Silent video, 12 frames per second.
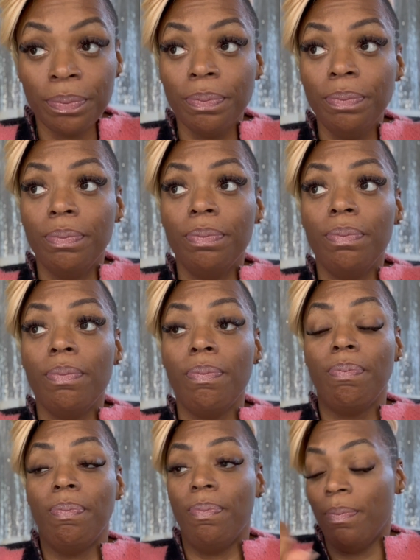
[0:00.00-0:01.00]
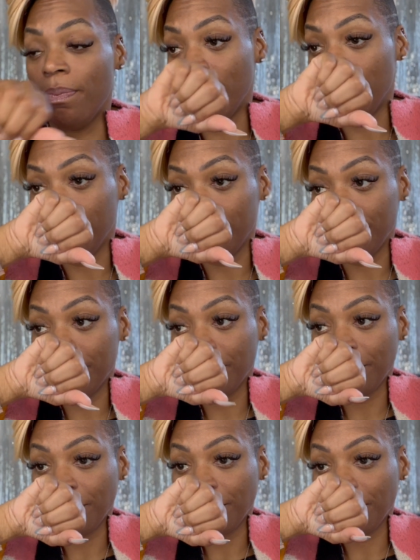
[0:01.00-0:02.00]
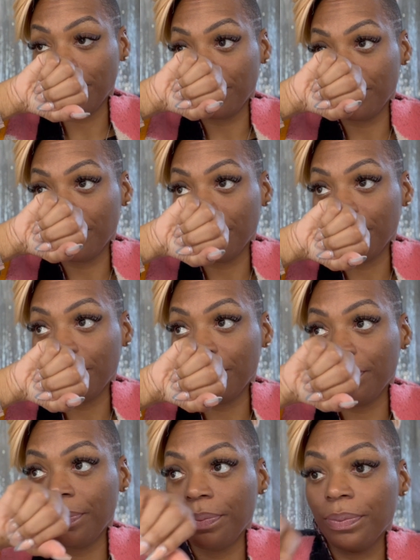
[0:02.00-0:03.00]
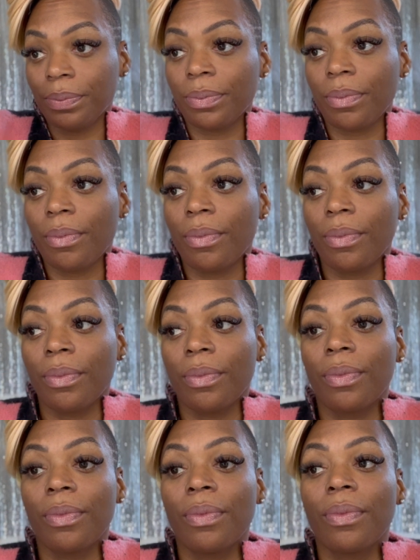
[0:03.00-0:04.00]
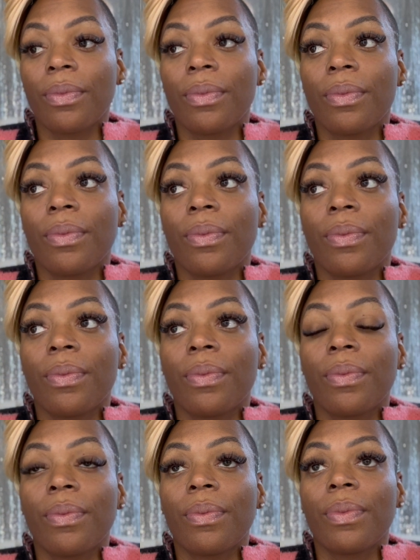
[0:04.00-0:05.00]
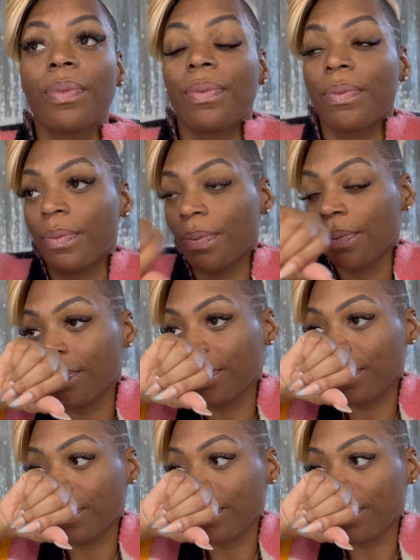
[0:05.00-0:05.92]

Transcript: Nobody speaks.